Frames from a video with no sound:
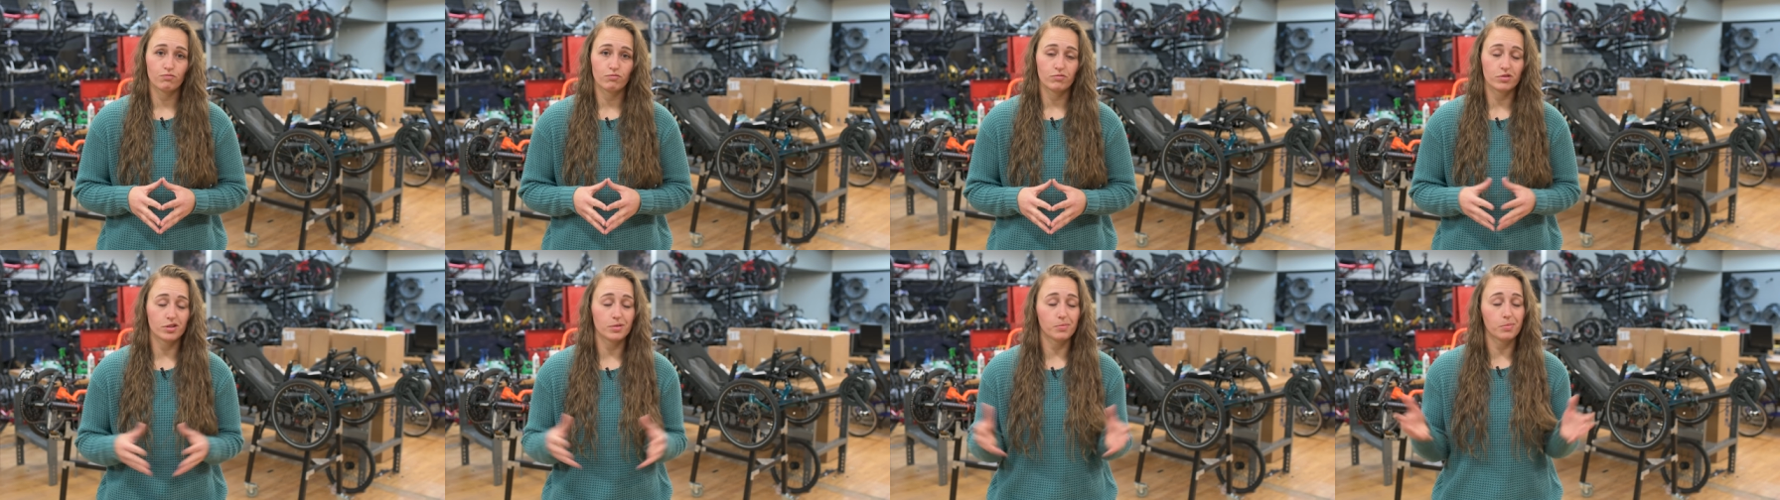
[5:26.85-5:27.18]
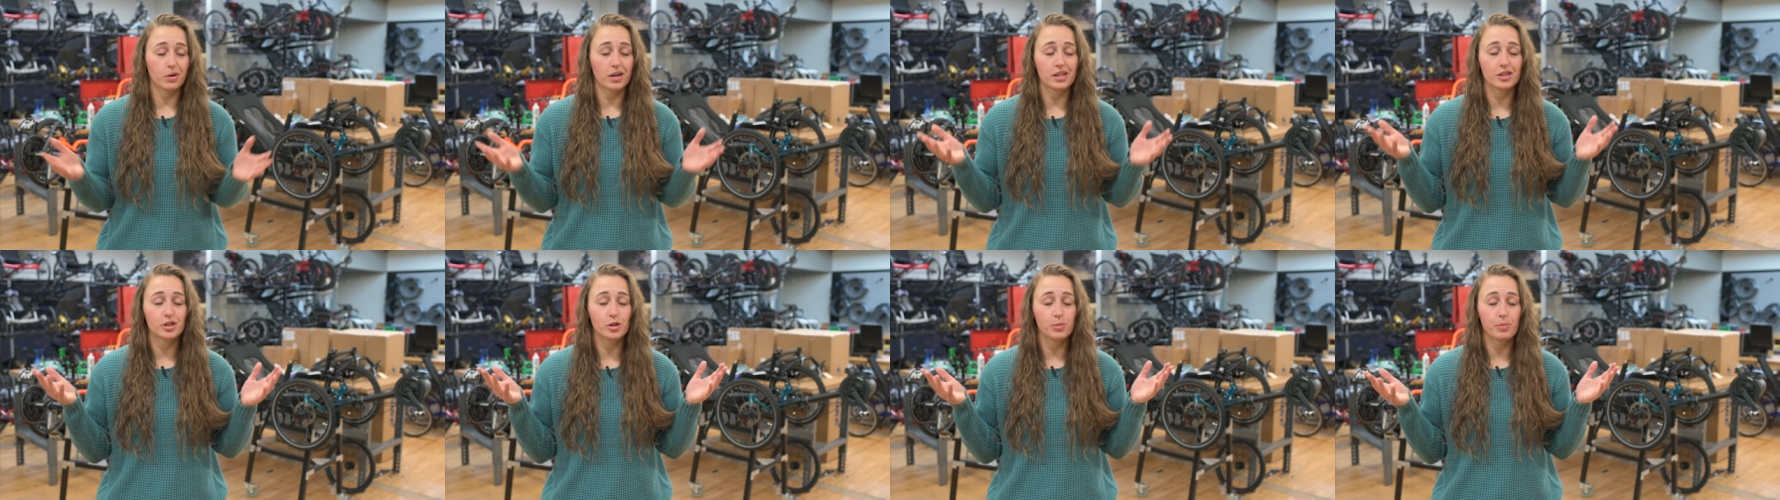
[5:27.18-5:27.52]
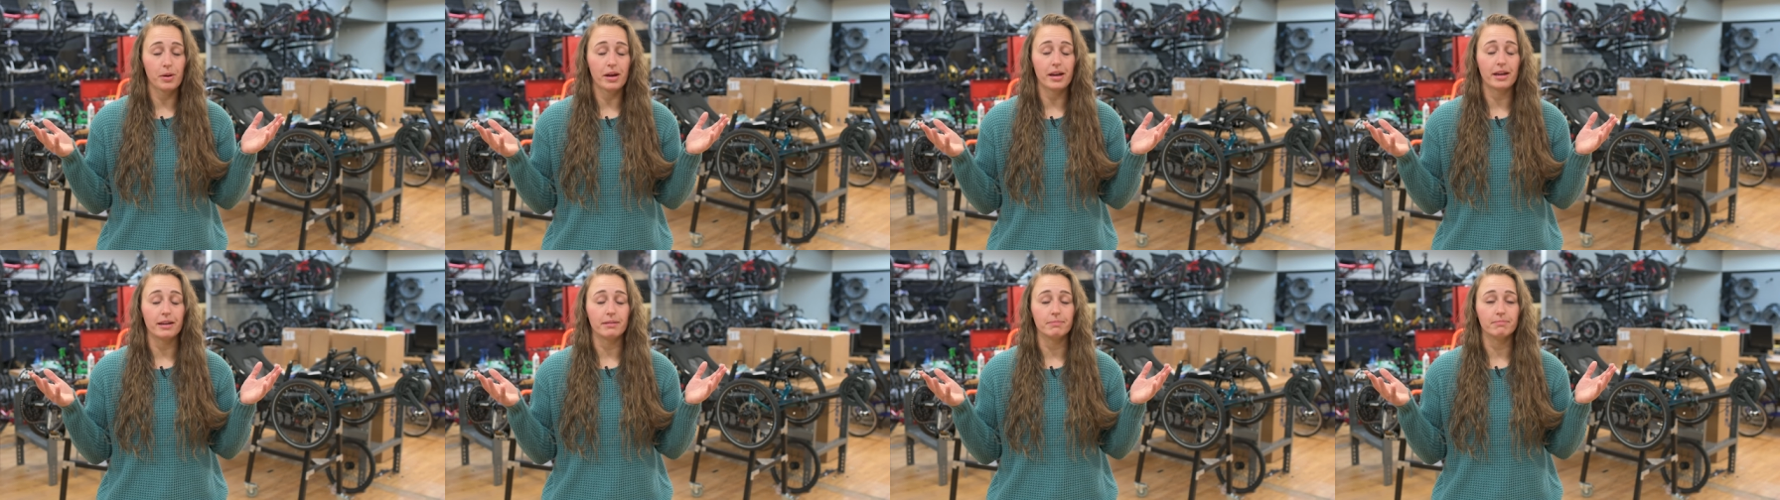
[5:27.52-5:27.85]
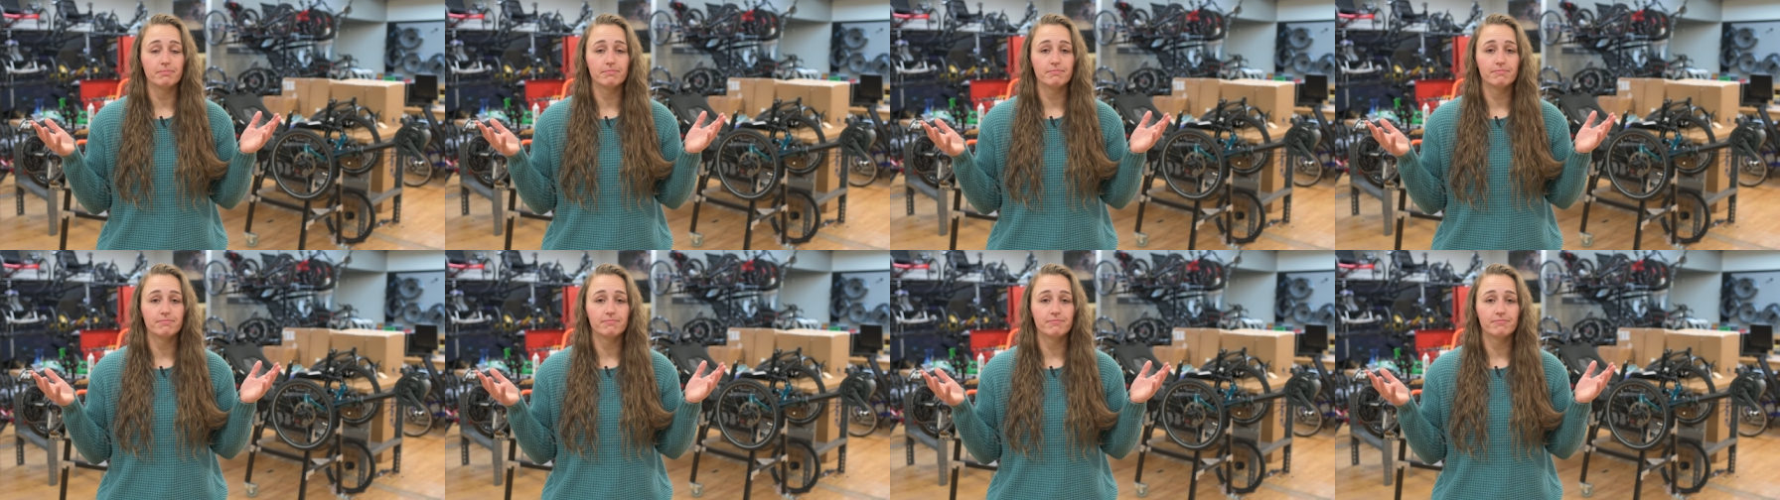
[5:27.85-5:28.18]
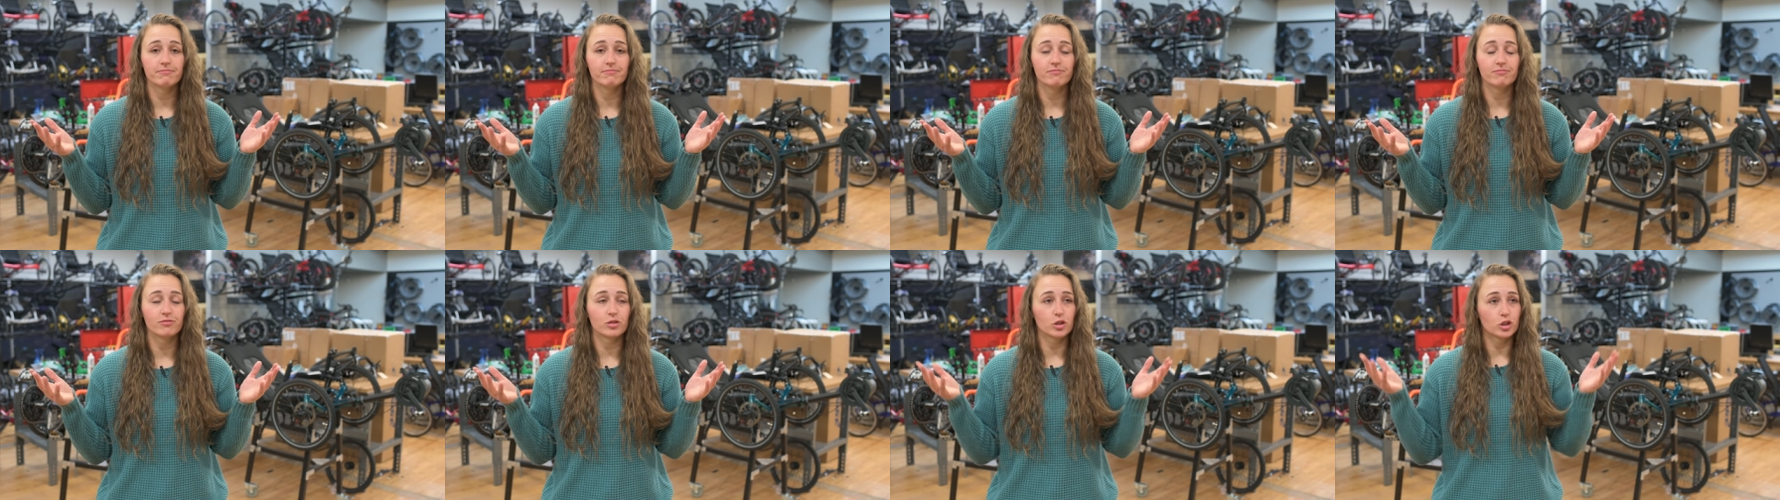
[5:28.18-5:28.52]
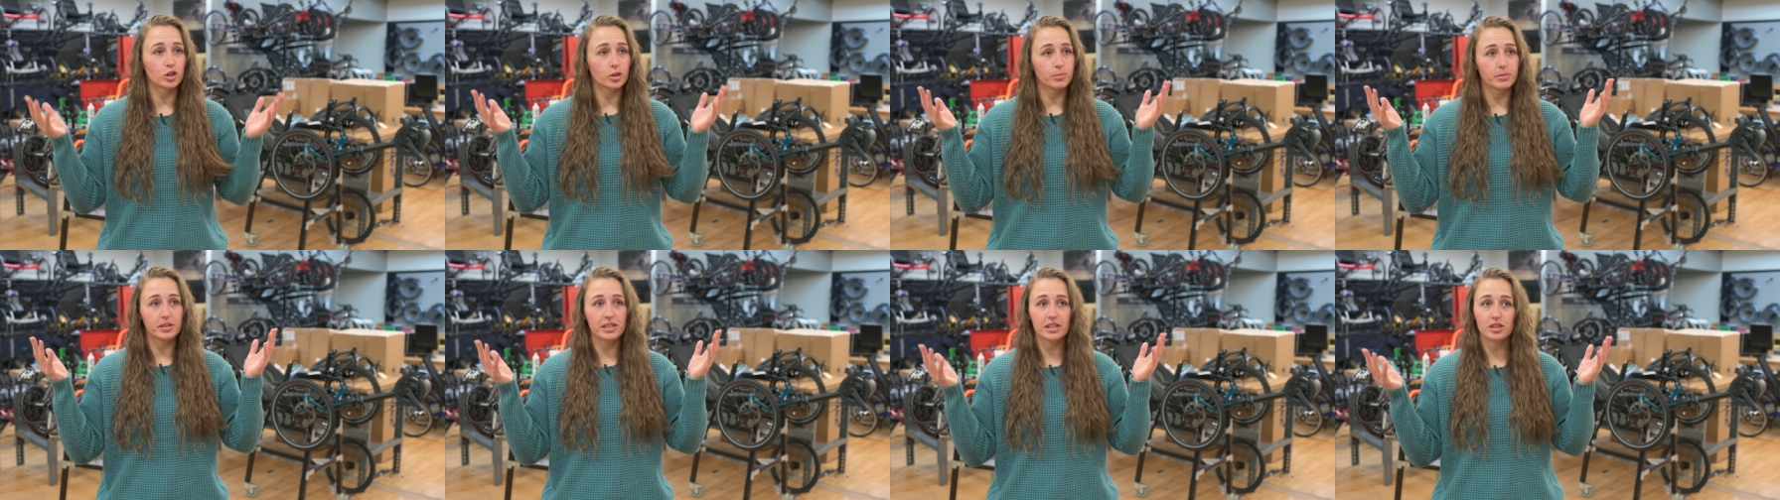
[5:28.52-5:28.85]
It's the price you pay for
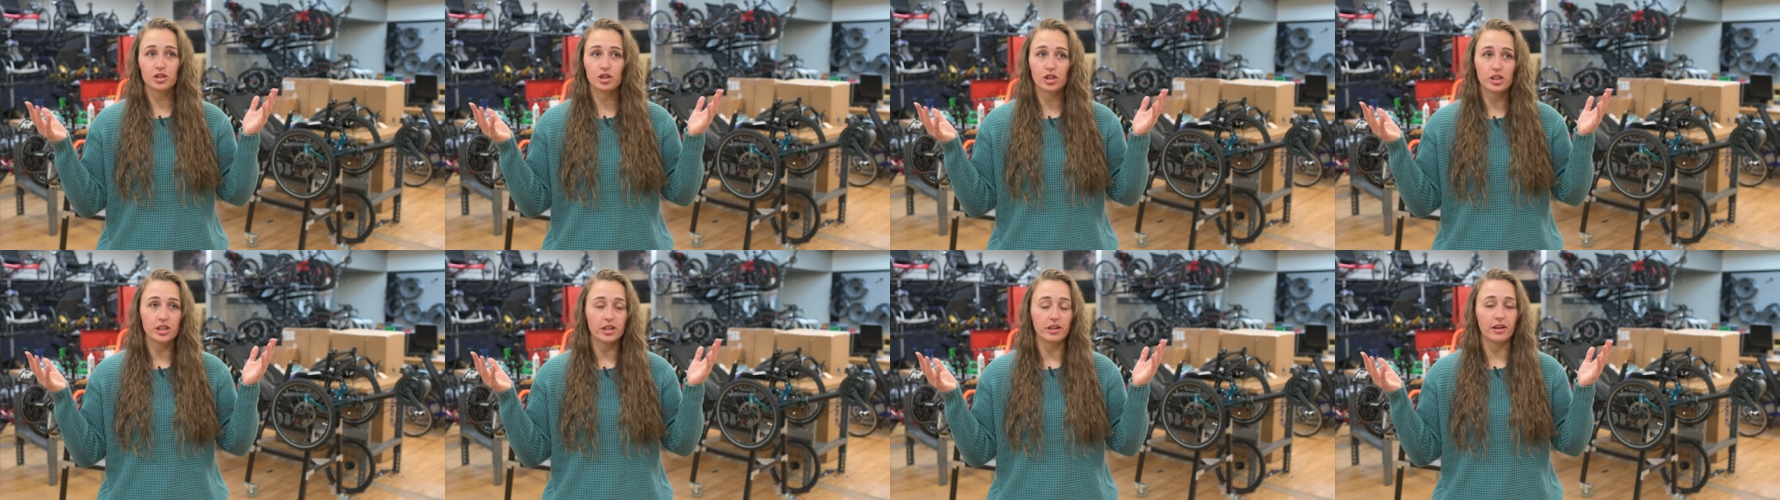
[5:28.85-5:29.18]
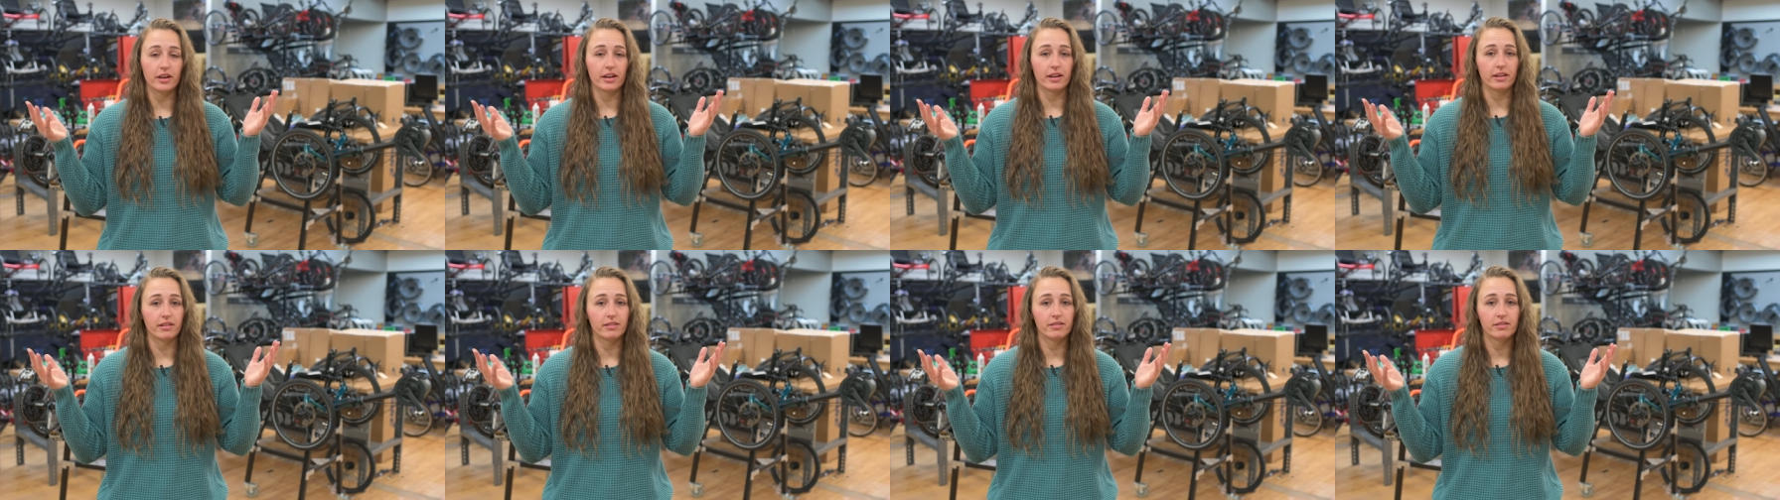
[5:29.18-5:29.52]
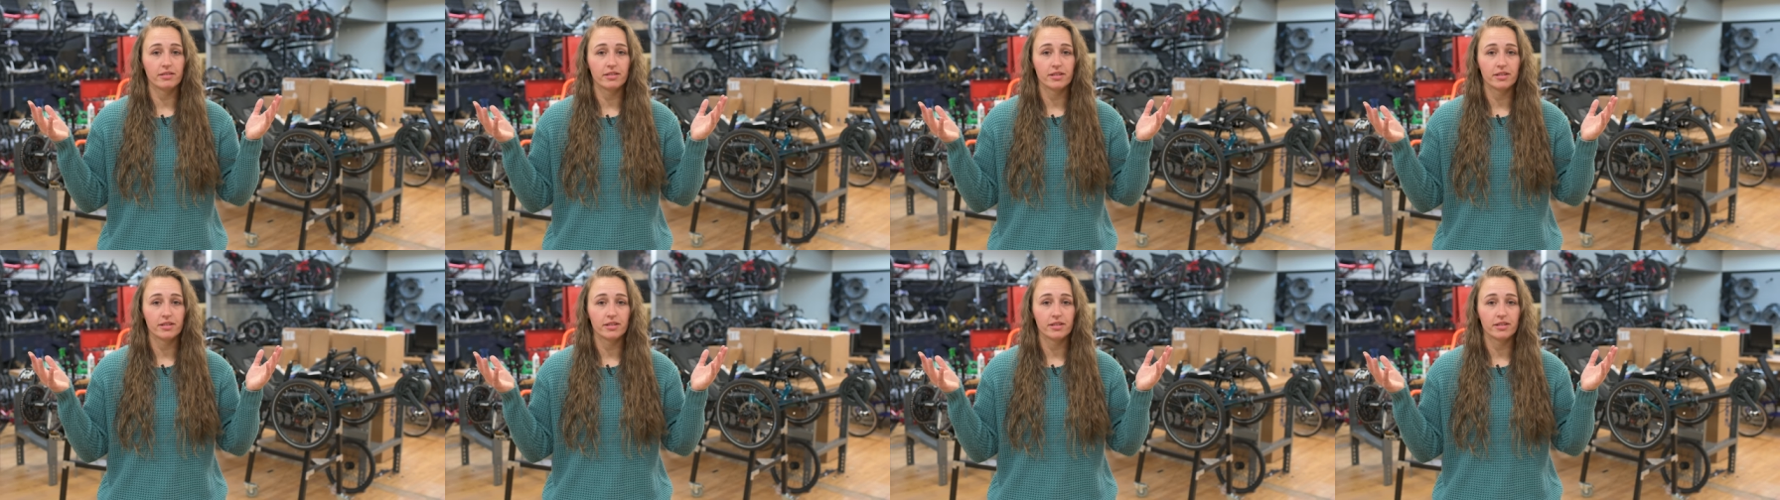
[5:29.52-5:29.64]
German engineering.